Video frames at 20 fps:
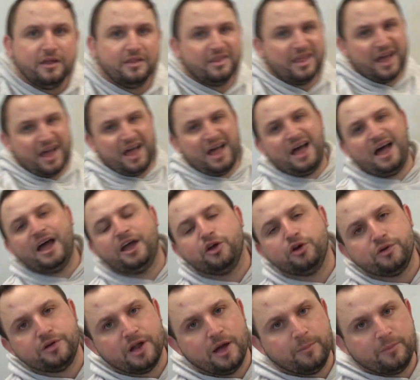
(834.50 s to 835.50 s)
that
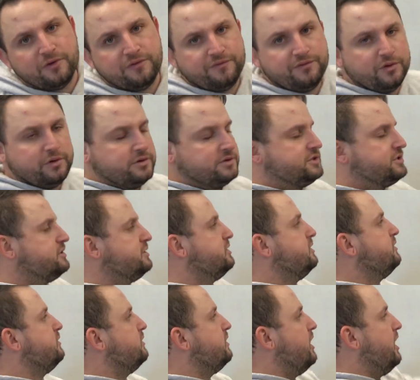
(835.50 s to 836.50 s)
higher number first.
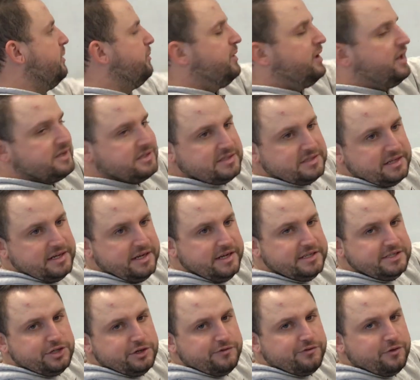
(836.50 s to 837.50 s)
Okay, because it's
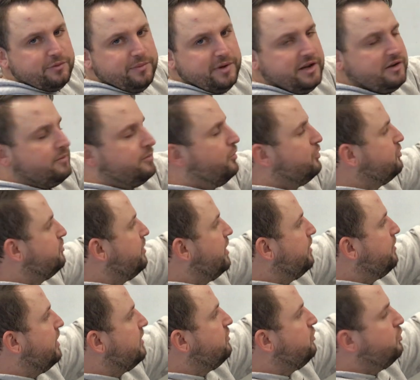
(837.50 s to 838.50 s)
easier for me to multiply
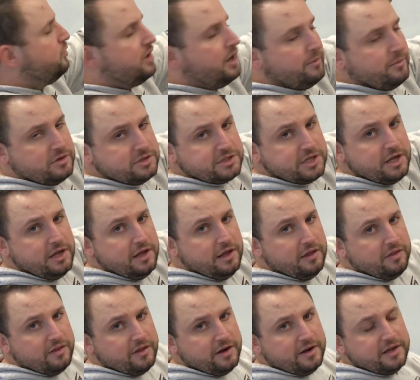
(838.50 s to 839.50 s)
by 2 numbers
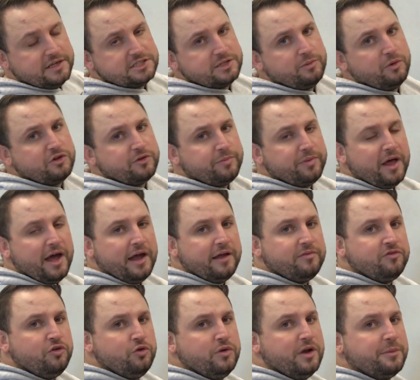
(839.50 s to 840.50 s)
than it is to multiply
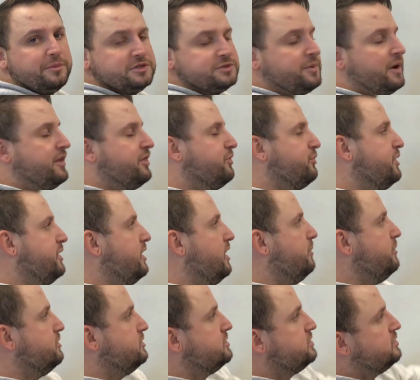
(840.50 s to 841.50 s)
2 numbers by 3
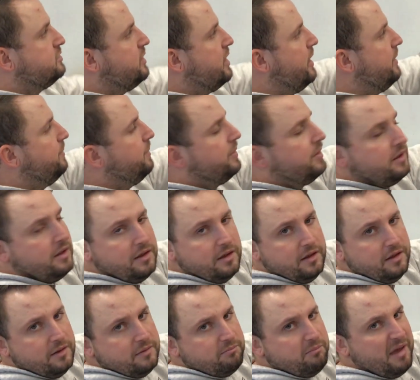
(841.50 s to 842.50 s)
numbers. Okay,
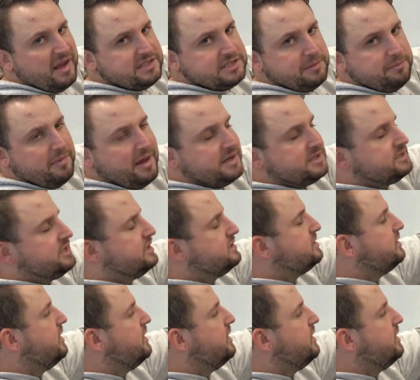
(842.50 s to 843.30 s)
makes it make sense